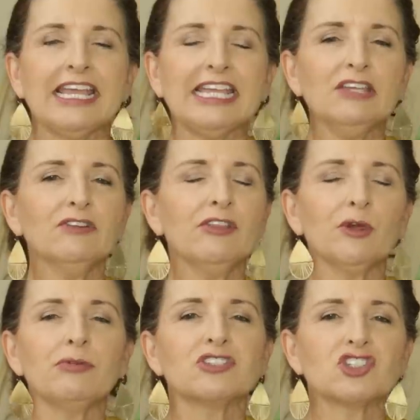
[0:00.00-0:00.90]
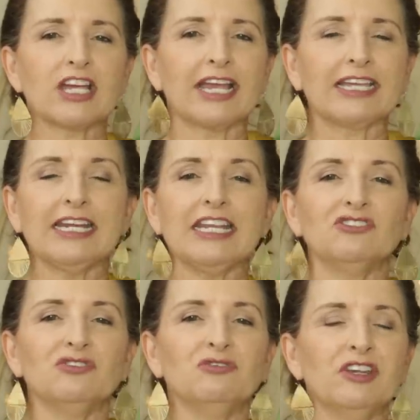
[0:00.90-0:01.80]
Even though this jacket
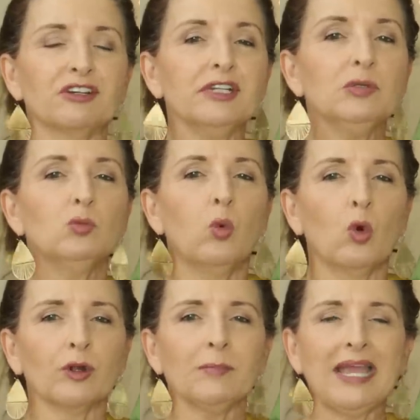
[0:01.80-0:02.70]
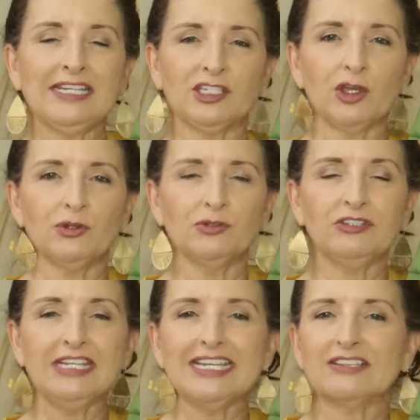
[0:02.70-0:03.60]
is very warm and
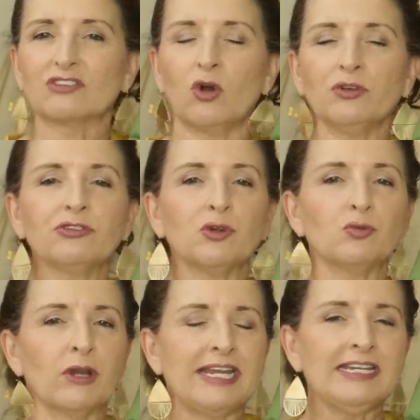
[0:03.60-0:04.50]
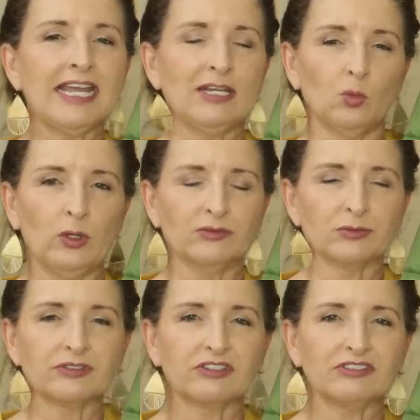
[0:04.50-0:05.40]
cozy, it's also rain and wind
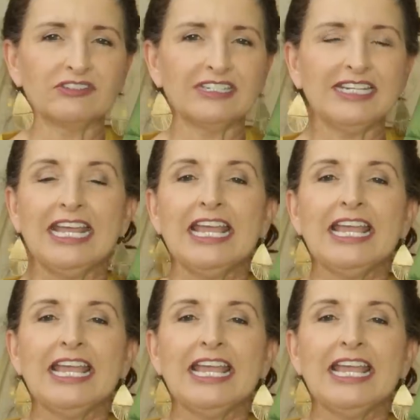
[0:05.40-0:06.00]
resistant.